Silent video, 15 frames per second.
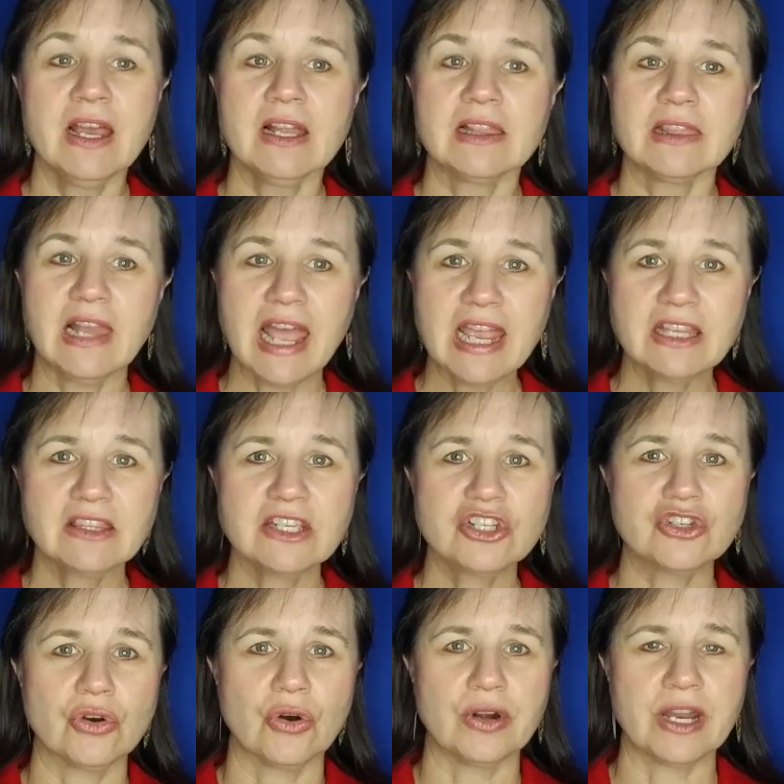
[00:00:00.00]
Like the
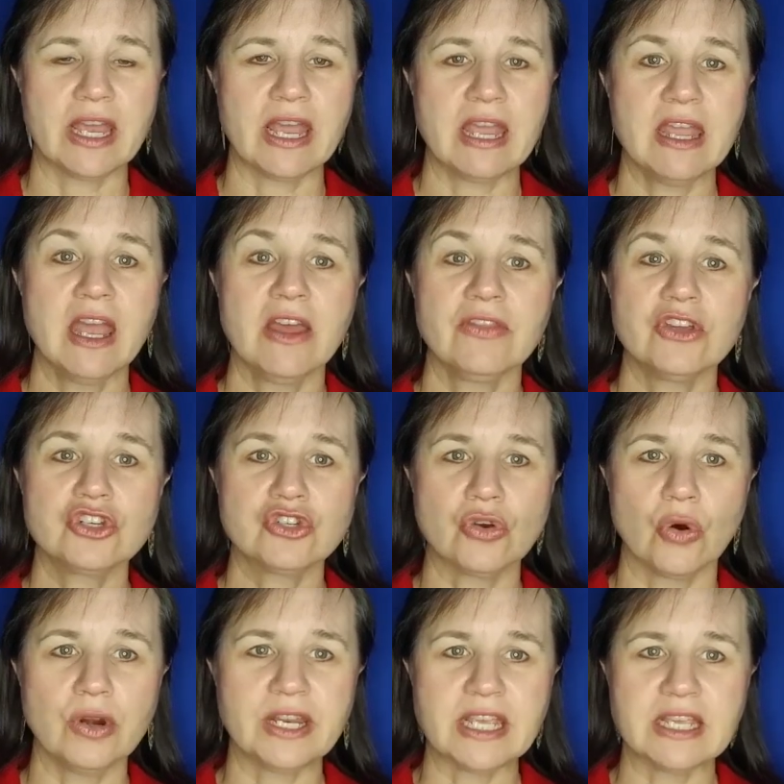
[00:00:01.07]
short A, the
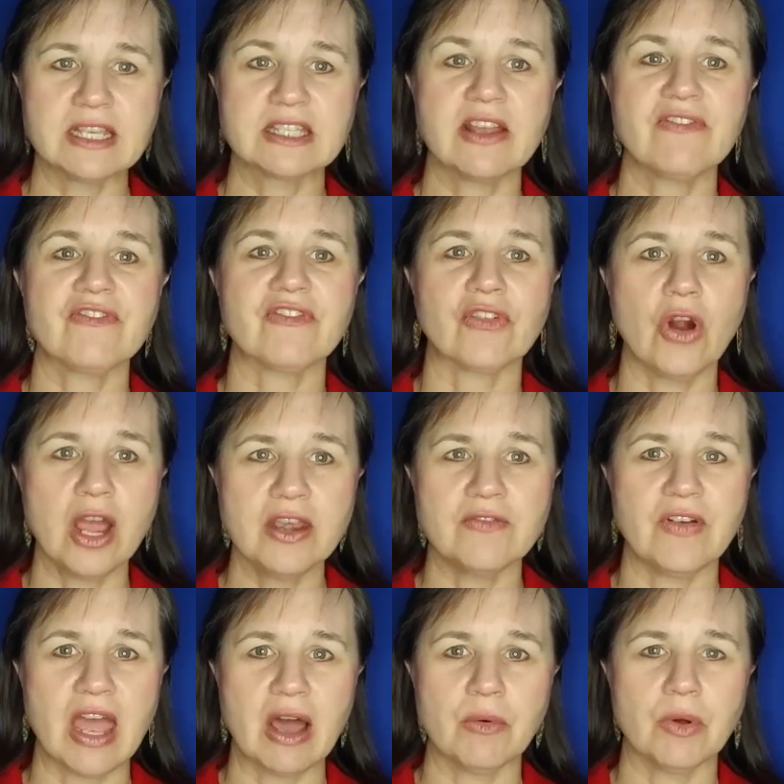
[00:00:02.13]
short E is a front
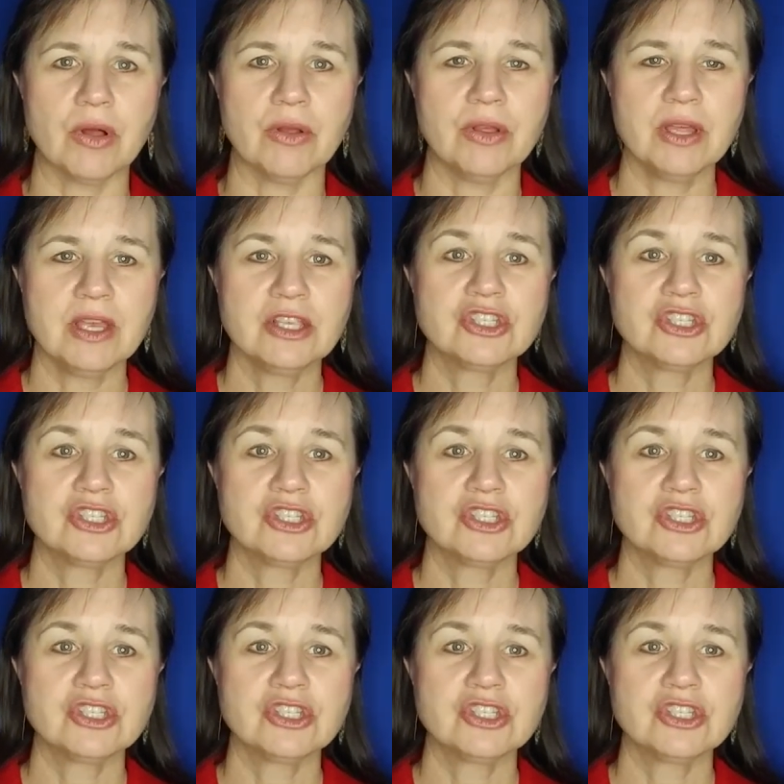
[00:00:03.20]
vowel.